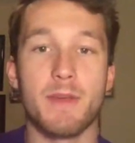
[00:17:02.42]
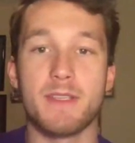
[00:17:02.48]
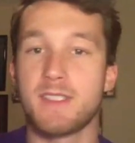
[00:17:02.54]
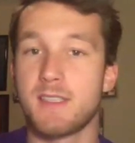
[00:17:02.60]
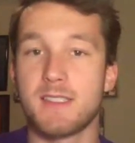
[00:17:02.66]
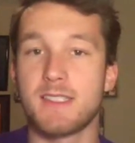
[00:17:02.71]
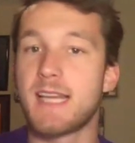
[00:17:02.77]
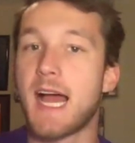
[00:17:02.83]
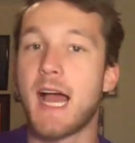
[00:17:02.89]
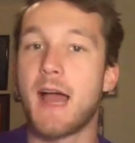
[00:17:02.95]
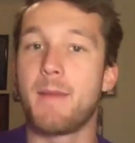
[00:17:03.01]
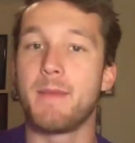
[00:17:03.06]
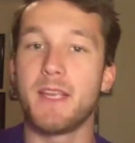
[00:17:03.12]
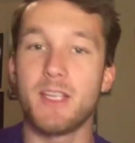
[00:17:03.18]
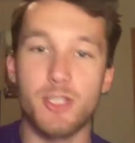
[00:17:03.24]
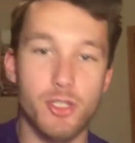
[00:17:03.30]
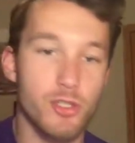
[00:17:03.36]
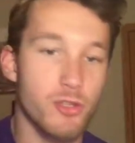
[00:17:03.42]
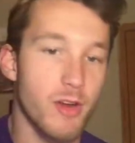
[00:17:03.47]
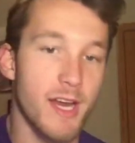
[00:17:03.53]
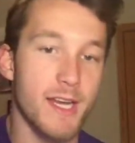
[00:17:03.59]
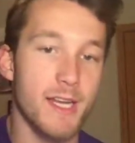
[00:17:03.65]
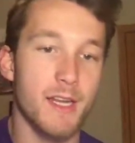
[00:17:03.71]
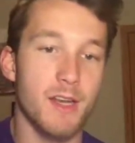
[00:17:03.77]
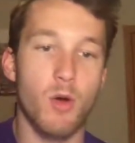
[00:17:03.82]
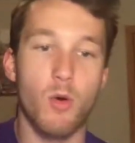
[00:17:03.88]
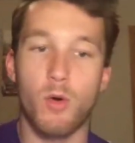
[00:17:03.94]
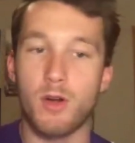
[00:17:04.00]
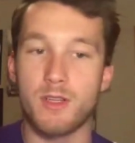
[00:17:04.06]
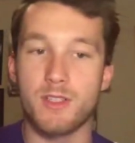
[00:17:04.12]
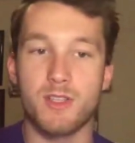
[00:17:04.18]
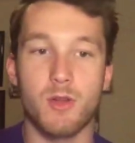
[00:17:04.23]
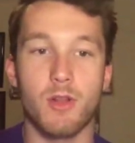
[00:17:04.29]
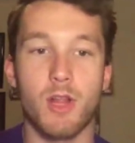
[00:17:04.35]
misses time, is traded,
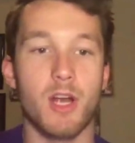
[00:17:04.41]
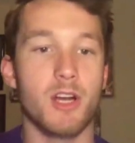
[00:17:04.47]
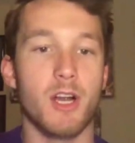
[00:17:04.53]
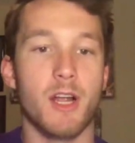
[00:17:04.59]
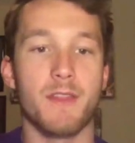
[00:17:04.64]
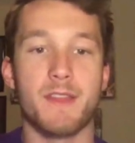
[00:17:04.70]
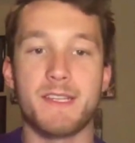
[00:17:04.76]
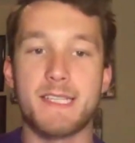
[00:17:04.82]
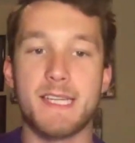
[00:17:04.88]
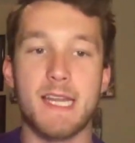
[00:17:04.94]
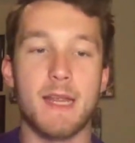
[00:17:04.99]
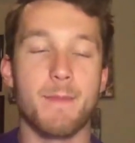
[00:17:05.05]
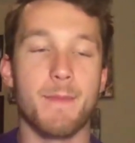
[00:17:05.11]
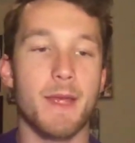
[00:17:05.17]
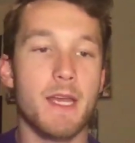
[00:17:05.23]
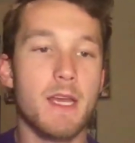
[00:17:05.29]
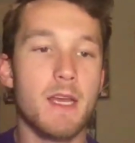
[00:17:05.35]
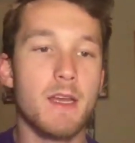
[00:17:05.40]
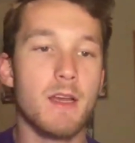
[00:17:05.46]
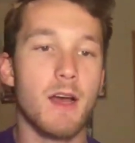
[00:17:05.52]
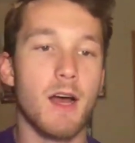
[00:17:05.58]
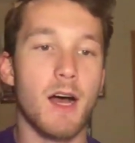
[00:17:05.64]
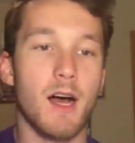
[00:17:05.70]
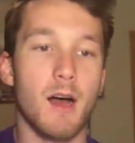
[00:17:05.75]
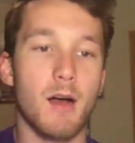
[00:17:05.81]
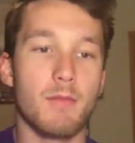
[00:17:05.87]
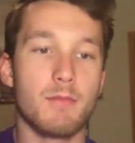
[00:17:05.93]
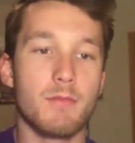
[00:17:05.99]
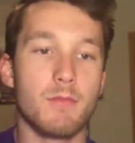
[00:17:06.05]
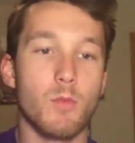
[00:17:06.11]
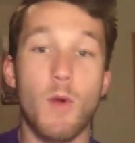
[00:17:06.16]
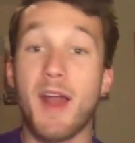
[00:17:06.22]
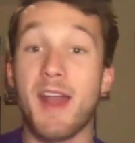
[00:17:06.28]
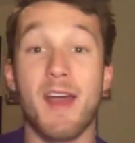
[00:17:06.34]
or is no longer on the team.
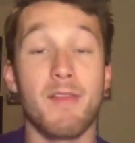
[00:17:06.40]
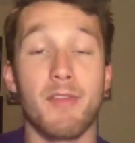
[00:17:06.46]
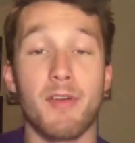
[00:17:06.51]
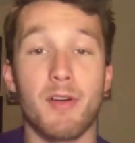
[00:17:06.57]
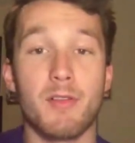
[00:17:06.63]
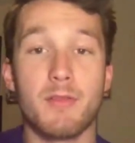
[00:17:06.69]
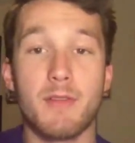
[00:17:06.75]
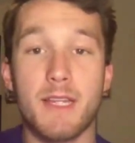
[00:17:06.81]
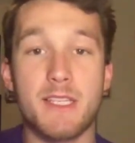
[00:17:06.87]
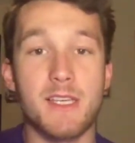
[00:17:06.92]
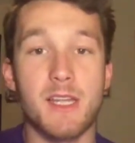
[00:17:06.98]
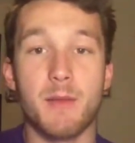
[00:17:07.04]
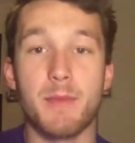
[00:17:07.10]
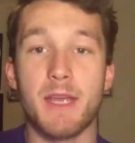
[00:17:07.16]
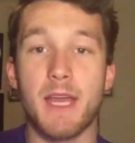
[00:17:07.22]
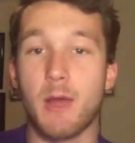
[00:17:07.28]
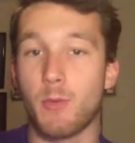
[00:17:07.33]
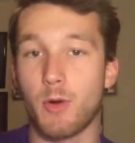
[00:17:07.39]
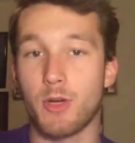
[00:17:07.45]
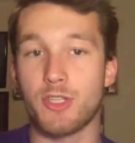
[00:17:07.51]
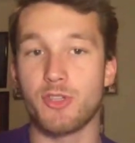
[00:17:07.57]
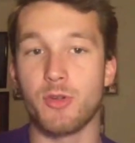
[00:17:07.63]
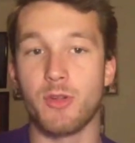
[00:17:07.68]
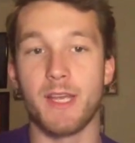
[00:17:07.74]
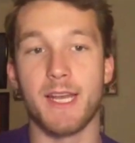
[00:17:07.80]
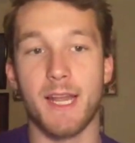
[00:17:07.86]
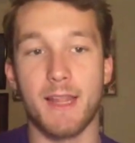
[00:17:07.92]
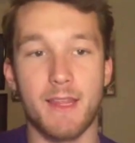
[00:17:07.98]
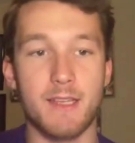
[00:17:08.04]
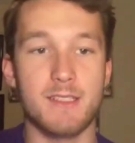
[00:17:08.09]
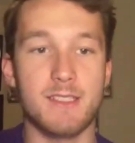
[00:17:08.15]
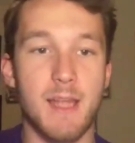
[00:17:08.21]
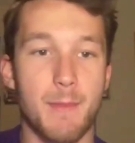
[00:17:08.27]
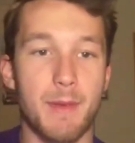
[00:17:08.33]
Whenever it's going to be Edward Julian, I
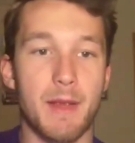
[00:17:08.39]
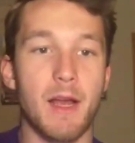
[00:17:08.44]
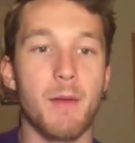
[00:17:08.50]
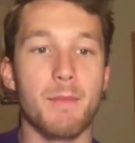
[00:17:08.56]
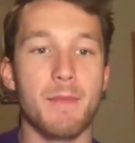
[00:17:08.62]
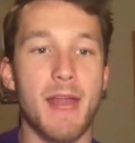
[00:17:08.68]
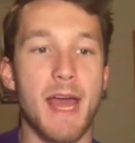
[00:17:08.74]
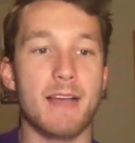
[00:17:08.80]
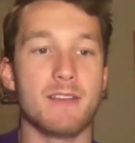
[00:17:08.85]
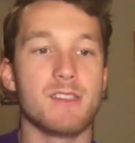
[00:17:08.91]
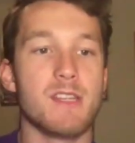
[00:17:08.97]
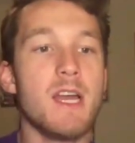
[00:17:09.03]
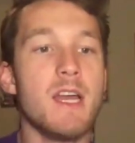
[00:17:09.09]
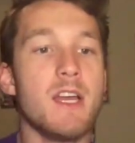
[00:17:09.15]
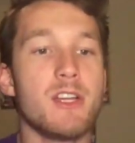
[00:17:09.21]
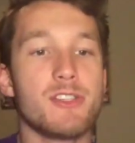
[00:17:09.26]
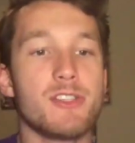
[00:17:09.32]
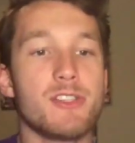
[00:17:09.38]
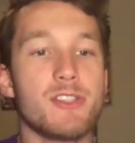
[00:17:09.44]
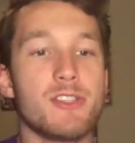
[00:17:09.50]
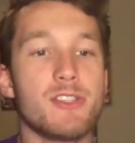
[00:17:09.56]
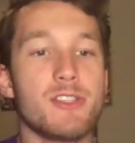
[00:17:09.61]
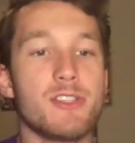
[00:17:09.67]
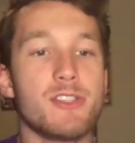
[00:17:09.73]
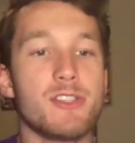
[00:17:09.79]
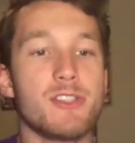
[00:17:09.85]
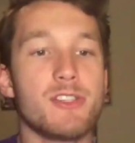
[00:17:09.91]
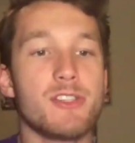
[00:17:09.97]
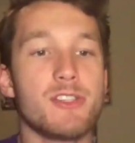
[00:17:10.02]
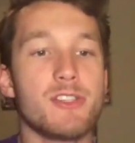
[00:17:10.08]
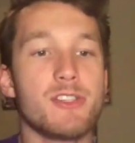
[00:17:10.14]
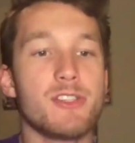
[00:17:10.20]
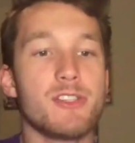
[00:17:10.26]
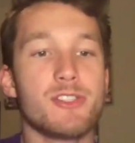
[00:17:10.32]
think, stepping up next. Sirwal,
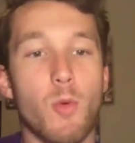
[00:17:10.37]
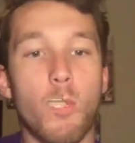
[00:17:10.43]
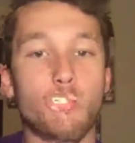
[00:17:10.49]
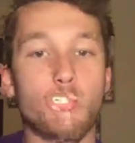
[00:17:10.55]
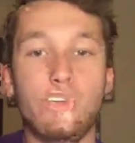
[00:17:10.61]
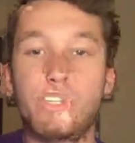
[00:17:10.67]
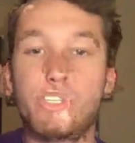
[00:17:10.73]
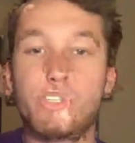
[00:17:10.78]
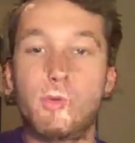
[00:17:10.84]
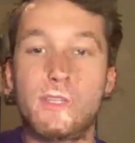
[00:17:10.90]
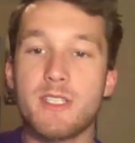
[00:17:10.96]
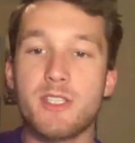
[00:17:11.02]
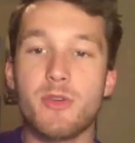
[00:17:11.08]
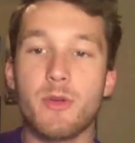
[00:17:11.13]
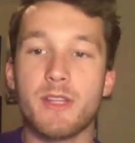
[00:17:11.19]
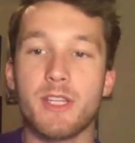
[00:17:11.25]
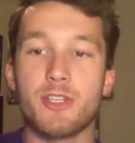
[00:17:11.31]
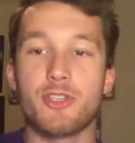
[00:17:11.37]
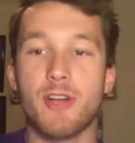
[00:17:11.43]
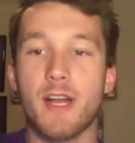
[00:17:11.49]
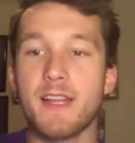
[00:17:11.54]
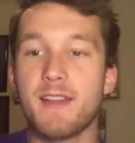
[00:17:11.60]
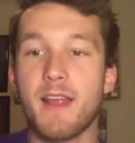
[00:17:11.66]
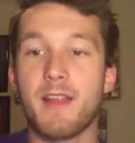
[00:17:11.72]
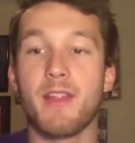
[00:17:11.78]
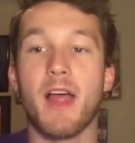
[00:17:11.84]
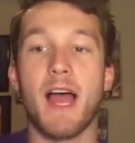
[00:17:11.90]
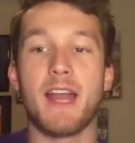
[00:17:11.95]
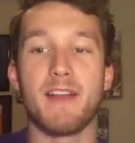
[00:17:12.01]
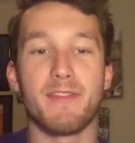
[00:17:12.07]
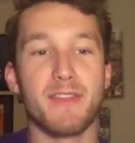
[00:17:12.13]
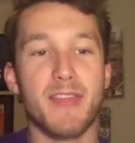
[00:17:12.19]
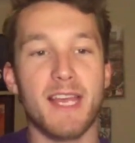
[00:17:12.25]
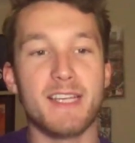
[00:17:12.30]
what should the Twins do at the trade
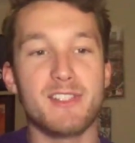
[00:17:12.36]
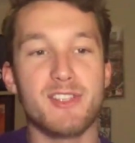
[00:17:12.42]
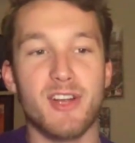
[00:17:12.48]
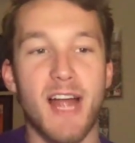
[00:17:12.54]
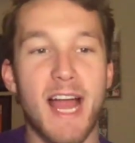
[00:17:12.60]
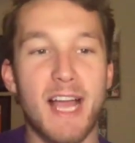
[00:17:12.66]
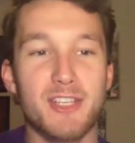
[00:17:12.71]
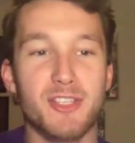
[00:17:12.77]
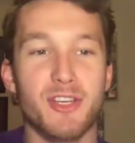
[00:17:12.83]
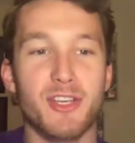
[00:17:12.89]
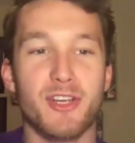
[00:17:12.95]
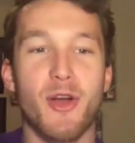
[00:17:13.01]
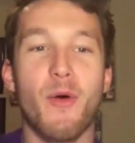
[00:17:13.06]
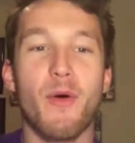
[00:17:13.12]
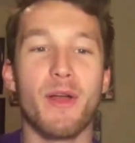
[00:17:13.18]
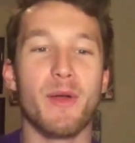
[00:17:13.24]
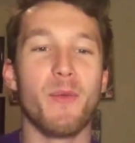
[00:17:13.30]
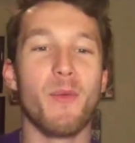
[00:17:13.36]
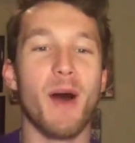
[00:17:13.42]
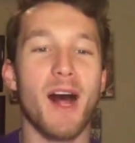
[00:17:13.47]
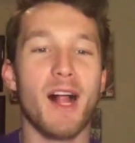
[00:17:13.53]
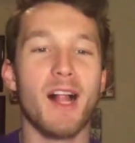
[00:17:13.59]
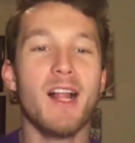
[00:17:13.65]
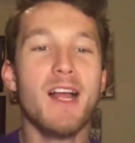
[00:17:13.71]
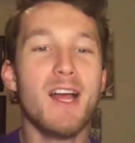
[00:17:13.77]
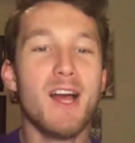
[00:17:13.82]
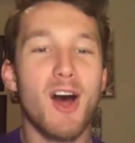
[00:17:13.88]
deadline if things are actually going well?